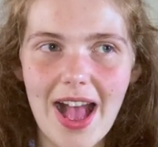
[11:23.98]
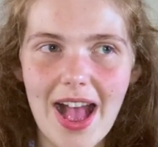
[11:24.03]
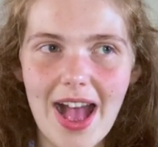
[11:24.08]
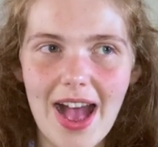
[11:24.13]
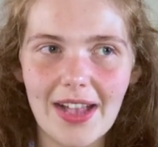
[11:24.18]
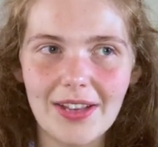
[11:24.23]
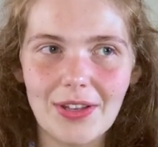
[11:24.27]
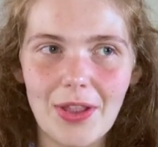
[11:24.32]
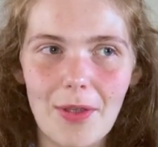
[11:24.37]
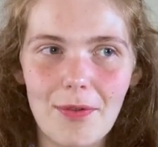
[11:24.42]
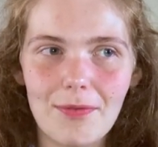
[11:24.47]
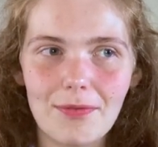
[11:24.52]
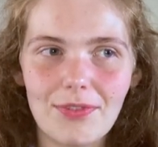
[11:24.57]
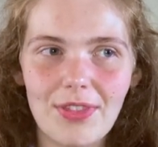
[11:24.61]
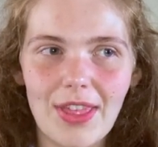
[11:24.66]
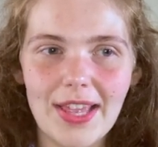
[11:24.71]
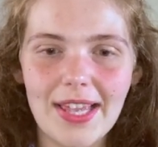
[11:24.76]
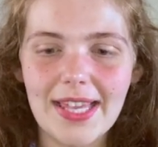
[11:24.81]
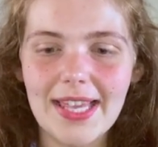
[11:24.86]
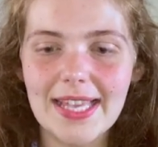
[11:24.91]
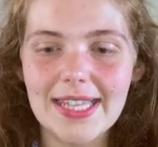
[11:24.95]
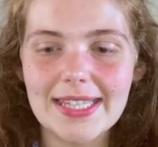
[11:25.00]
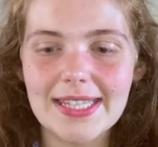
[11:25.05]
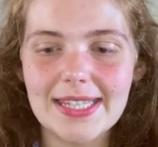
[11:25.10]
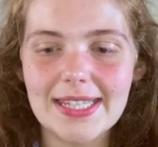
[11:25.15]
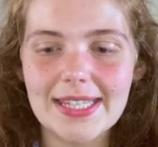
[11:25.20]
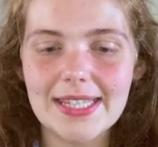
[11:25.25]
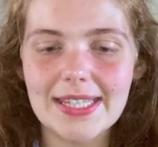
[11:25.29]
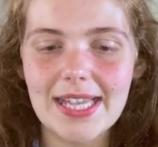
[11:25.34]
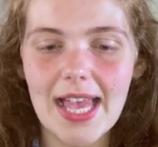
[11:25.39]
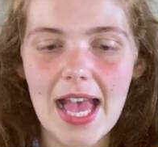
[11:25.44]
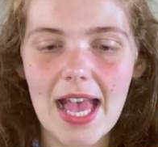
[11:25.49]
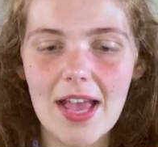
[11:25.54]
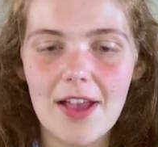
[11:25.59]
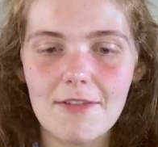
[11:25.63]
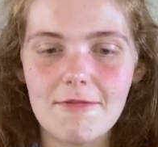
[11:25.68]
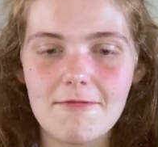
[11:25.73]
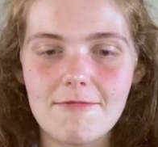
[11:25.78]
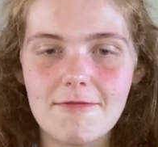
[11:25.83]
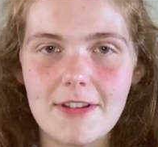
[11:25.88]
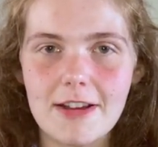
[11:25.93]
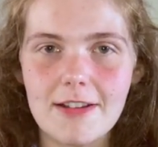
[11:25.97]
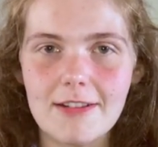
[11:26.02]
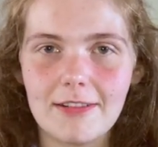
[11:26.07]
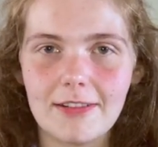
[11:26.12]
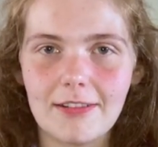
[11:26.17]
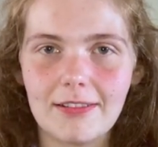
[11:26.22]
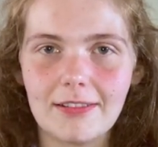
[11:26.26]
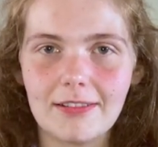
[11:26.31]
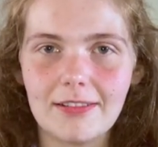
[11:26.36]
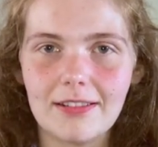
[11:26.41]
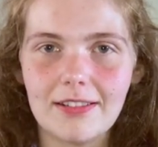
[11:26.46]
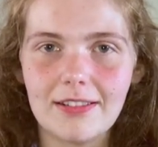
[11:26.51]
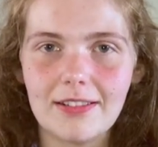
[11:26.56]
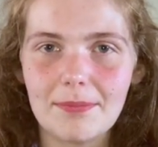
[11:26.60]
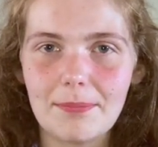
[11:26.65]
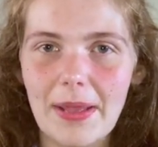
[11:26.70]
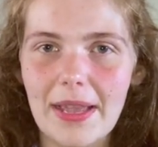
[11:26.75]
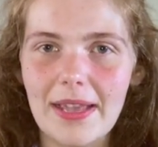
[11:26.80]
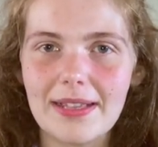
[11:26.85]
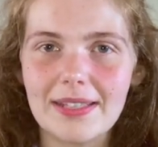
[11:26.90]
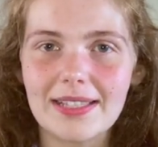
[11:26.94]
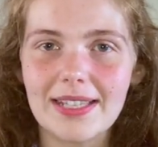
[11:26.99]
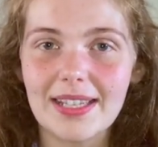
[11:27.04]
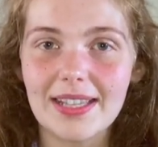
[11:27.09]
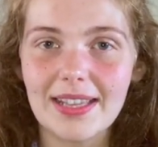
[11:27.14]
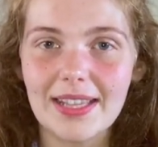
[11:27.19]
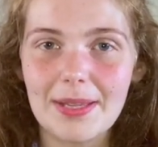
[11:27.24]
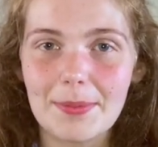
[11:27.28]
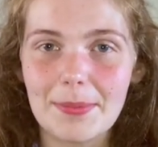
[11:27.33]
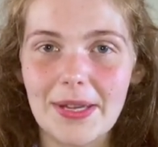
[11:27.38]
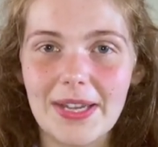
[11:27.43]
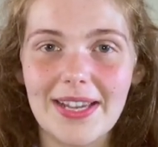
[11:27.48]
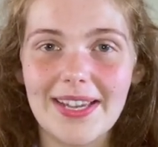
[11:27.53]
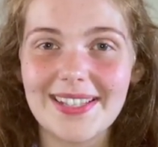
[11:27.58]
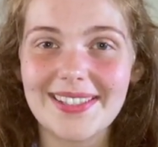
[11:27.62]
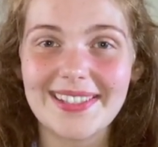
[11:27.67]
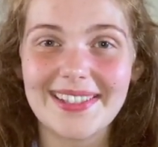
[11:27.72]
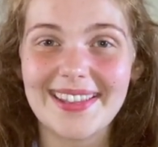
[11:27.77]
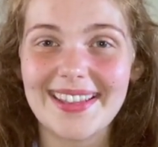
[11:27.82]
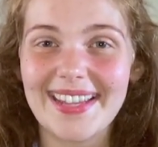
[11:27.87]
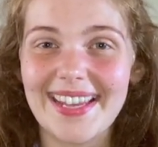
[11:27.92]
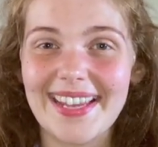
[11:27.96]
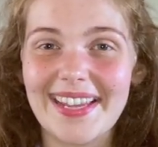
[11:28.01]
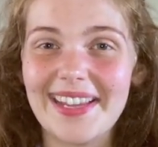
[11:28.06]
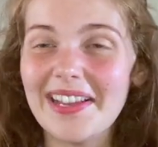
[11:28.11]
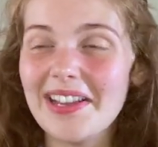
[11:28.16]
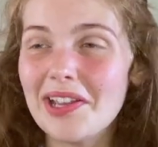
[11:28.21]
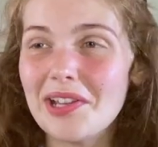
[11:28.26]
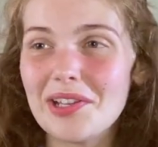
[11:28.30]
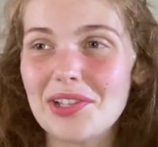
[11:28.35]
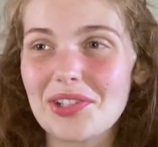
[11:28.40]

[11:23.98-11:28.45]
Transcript: I don't think it's real, basically, personally.